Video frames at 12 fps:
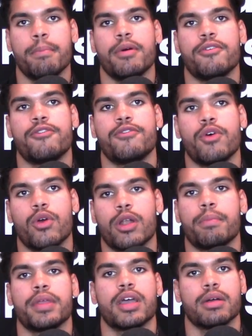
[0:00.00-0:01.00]
before
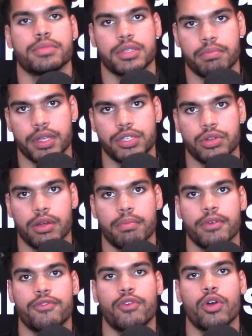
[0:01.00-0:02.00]
it becomes habitual and
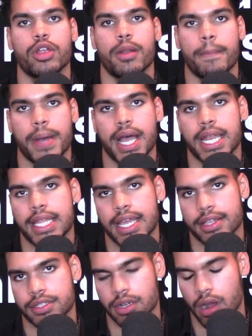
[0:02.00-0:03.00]
before your mind
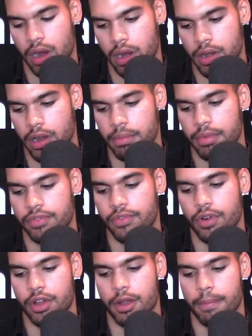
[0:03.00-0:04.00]
gets harder and
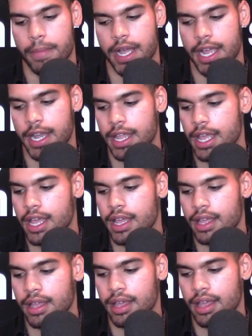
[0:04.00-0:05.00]
before your mind,
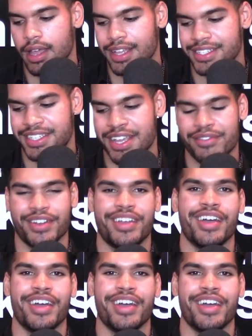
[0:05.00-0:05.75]
uh, as David